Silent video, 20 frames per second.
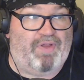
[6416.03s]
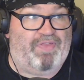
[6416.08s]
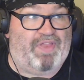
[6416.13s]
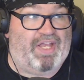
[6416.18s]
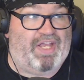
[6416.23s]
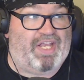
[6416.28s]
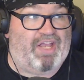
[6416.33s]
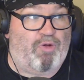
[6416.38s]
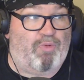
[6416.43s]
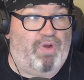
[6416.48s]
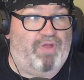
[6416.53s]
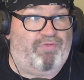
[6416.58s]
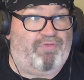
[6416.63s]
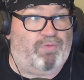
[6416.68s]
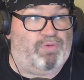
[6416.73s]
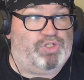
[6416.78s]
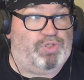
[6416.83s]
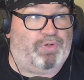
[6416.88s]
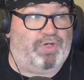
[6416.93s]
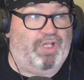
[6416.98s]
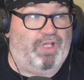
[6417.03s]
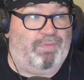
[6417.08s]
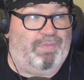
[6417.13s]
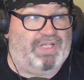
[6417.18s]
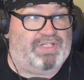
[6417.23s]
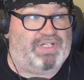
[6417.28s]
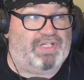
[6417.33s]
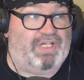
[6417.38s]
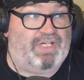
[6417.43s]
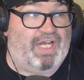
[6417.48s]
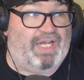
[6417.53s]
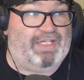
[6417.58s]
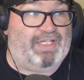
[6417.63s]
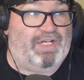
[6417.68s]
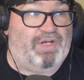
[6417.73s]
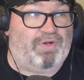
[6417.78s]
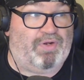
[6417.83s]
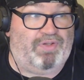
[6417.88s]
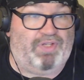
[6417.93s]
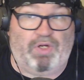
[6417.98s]
to thank everybody for joining me tonight
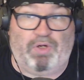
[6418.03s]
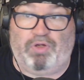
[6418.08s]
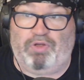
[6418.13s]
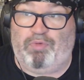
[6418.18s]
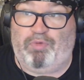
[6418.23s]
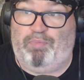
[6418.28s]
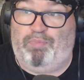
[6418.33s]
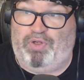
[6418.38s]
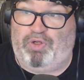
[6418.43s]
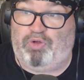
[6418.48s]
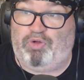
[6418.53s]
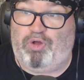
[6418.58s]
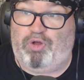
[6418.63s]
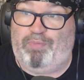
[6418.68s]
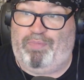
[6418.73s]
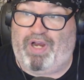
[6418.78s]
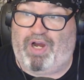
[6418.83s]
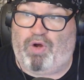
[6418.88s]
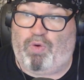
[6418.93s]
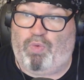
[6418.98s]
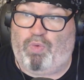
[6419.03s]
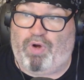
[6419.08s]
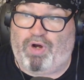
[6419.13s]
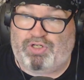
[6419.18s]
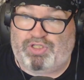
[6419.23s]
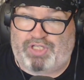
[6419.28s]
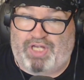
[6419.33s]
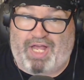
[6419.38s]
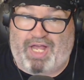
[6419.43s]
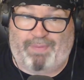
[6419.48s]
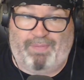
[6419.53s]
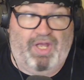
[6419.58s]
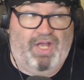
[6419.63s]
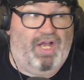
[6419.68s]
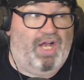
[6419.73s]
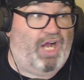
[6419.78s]
here on the old Build with Baer workshop.